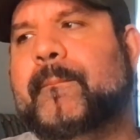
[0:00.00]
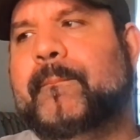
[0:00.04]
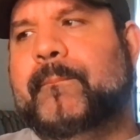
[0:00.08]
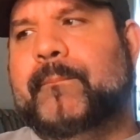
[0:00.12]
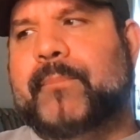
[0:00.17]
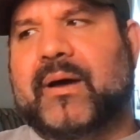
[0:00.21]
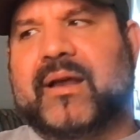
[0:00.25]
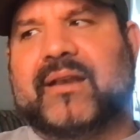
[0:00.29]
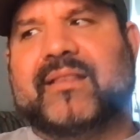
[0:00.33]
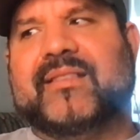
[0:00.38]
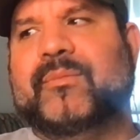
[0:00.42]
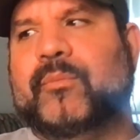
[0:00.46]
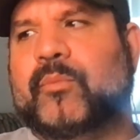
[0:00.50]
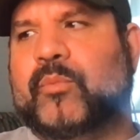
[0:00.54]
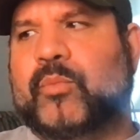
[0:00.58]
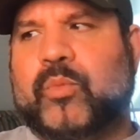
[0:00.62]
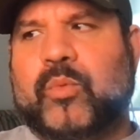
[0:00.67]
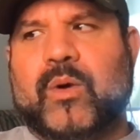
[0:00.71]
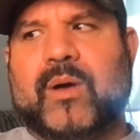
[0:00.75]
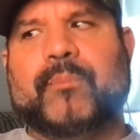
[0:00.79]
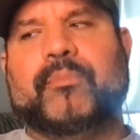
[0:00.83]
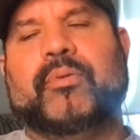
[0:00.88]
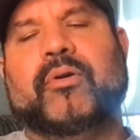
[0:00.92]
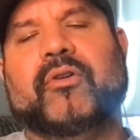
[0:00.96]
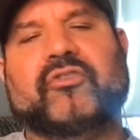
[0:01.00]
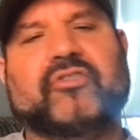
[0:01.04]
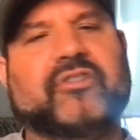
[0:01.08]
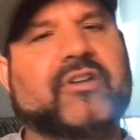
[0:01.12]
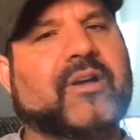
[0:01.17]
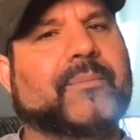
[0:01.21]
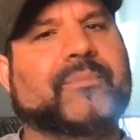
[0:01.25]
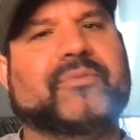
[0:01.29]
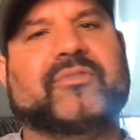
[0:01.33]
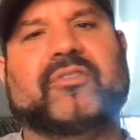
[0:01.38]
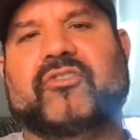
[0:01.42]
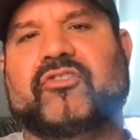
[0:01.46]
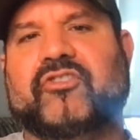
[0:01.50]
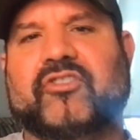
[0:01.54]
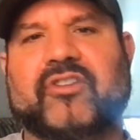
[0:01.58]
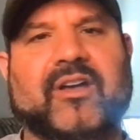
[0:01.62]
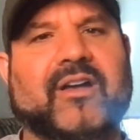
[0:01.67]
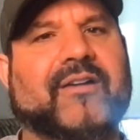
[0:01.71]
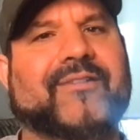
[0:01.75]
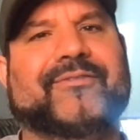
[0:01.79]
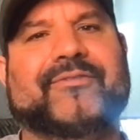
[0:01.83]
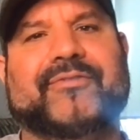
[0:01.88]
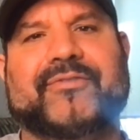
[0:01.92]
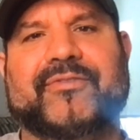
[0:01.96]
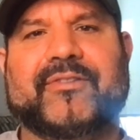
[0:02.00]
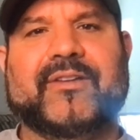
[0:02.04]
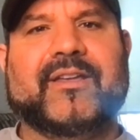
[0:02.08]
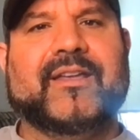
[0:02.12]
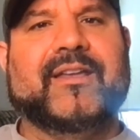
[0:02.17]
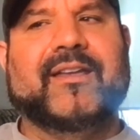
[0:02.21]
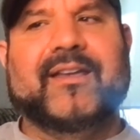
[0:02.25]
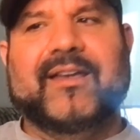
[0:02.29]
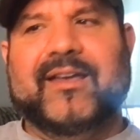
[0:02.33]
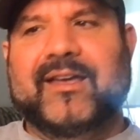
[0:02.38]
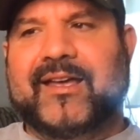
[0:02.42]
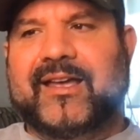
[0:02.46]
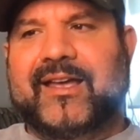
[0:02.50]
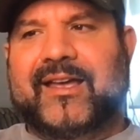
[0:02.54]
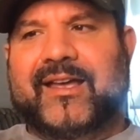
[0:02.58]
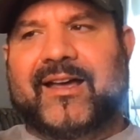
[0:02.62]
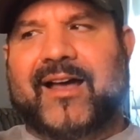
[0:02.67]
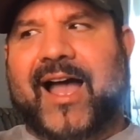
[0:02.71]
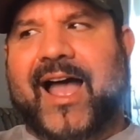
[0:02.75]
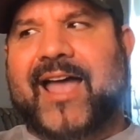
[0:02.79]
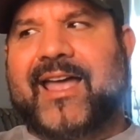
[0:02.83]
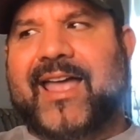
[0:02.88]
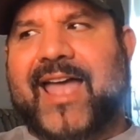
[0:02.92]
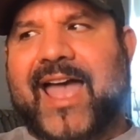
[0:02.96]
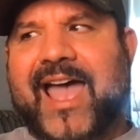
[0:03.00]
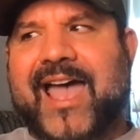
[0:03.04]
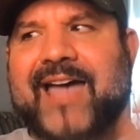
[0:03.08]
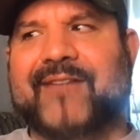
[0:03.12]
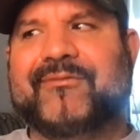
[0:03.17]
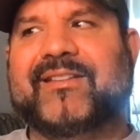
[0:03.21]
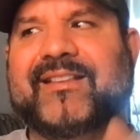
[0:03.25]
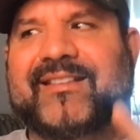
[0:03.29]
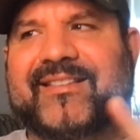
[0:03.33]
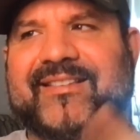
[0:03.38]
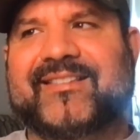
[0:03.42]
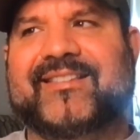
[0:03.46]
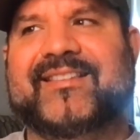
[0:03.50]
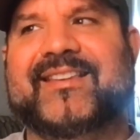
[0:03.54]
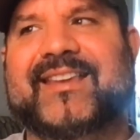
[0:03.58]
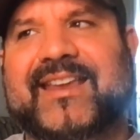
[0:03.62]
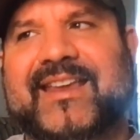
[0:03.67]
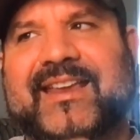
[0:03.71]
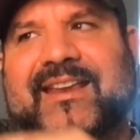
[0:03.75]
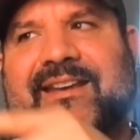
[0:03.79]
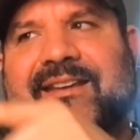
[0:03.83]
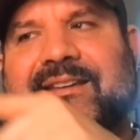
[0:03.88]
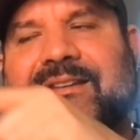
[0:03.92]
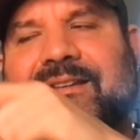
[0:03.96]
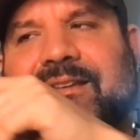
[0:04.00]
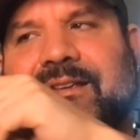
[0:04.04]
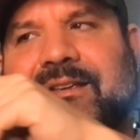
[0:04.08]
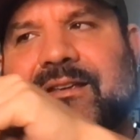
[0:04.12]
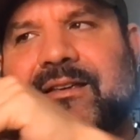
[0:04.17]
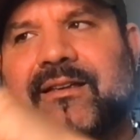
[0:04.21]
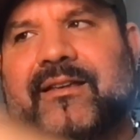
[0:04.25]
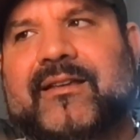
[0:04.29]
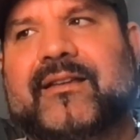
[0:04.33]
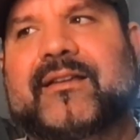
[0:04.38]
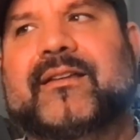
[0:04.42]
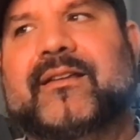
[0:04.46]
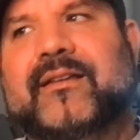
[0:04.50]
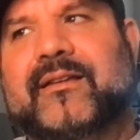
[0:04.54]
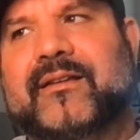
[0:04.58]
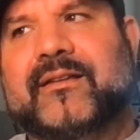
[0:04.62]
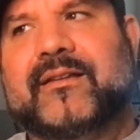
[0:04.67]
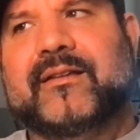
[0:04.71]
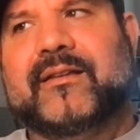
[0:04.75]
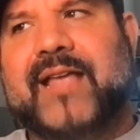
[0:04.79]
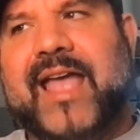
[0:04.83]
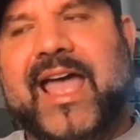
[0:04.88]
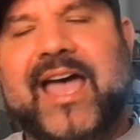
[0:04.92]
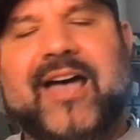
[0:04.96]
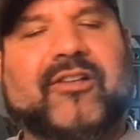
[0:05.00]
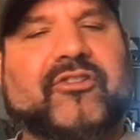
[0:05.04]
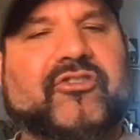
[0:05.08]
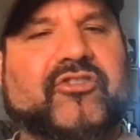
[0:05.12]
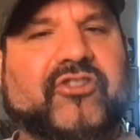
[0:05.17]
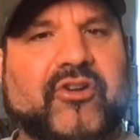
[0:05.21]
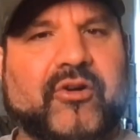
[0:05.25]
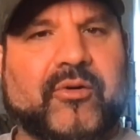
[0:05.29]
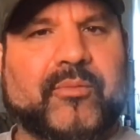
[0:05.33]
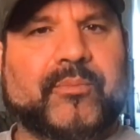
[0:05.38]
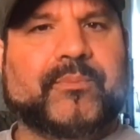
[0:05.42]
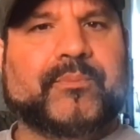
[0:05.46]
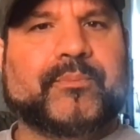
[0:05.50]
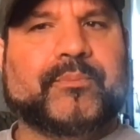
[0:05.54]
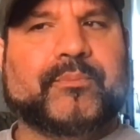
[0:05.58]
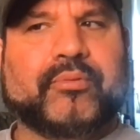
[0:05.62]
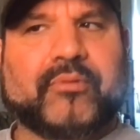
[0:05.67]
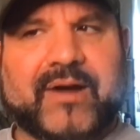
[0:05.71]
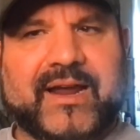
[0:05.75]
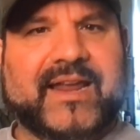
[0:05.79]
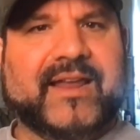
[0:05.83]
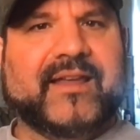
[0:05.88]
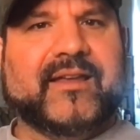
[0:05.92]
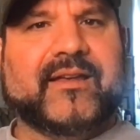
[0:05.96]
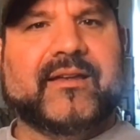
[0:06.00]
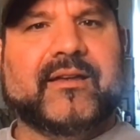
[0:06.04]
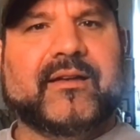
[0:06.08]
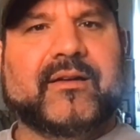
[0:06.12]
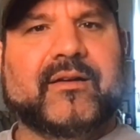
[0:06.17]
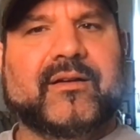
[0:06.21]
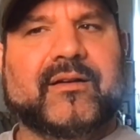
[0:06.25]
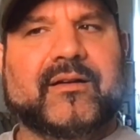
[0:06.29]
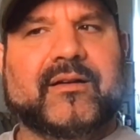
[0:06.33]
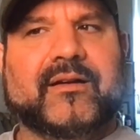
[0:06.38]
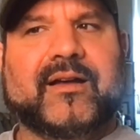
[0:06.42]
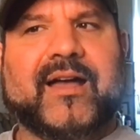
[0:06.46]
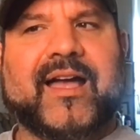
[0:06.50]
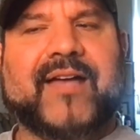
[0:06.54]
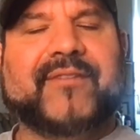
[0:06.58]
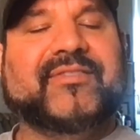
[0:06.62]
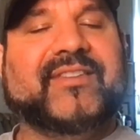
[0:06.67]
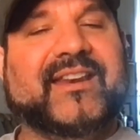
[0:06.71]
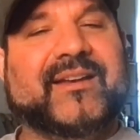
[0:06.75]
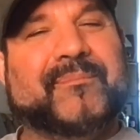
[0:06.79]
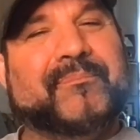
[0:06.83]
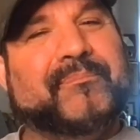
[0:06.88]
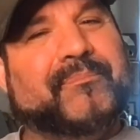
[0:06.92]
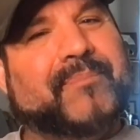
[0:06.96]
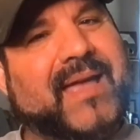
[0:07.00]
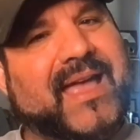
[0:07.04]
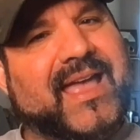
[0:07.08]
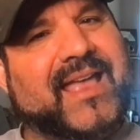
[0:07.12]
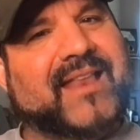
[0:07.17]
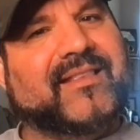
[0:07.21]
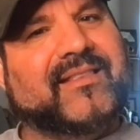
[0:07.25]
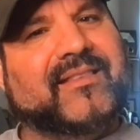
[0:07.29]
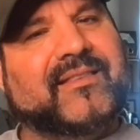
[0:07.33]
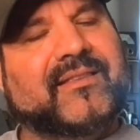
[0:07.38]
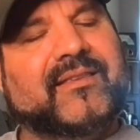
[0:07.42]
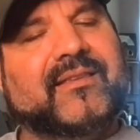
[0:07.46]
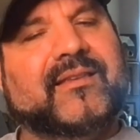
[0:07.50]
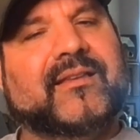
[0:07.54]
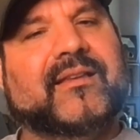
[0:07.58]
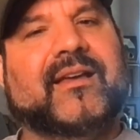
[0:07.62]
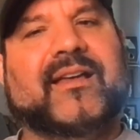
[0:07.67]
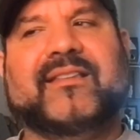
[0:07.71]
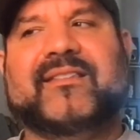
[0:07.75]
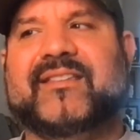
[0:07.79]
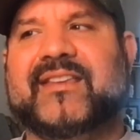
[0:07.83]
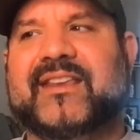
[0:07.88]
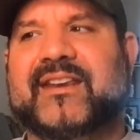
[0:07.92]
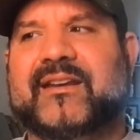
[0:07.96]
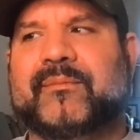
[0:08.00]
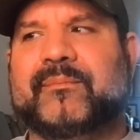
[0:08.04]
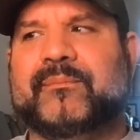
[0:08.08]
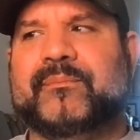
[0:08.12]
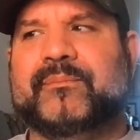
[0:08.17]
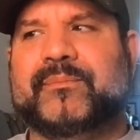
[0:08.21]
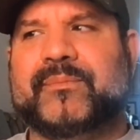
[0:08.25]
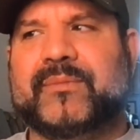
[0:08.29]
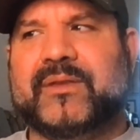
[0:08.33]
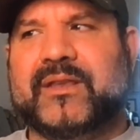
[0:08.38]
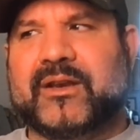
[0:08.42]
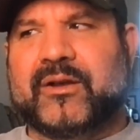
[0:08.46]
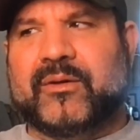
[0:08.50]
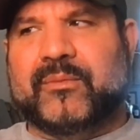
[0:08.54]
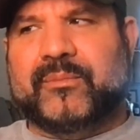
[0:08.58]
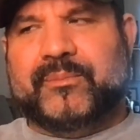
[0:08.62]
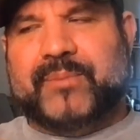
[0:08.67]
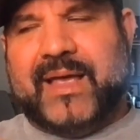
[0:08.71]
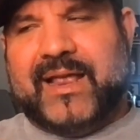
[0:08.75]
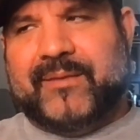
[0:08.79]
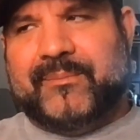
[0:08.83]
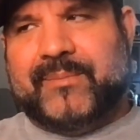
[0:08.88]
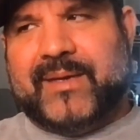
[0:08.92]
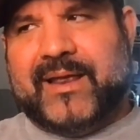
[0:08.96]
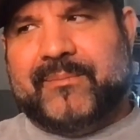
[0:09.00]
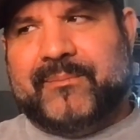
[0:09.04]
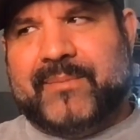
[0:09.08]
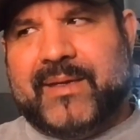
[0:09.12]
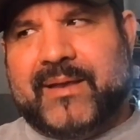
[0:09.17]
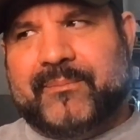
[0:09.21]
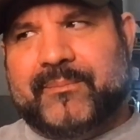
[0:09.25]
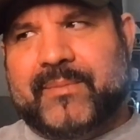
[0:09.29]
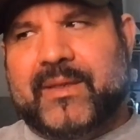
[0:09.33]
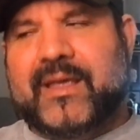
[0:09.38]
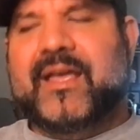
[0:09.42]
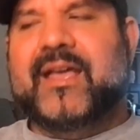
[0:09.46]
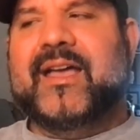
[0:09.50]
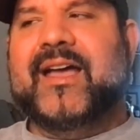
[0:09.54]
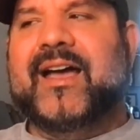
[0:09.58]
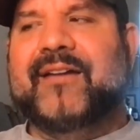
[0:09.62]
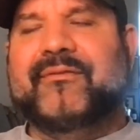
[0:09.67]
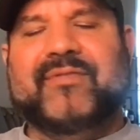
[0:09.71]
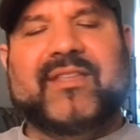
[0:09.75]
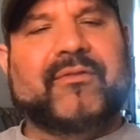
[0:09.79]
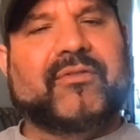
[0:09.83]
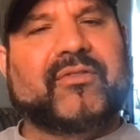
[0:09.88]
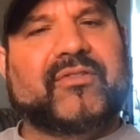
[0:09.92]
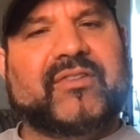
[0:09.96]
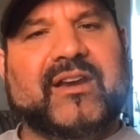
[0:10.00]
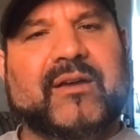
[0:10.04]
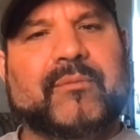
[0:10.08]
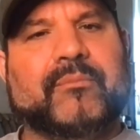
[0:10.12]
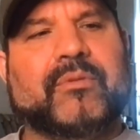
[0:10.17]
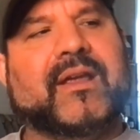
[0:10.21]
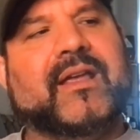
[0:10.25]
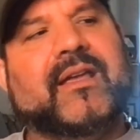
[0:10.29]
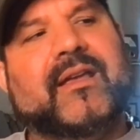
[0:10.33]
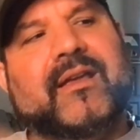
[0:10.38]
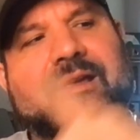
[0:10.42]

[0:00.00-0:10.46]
But when push comes to shove, I haven't seen Algio break. I've seen him bend. I've seen him, you know, bend. I've never seen him break.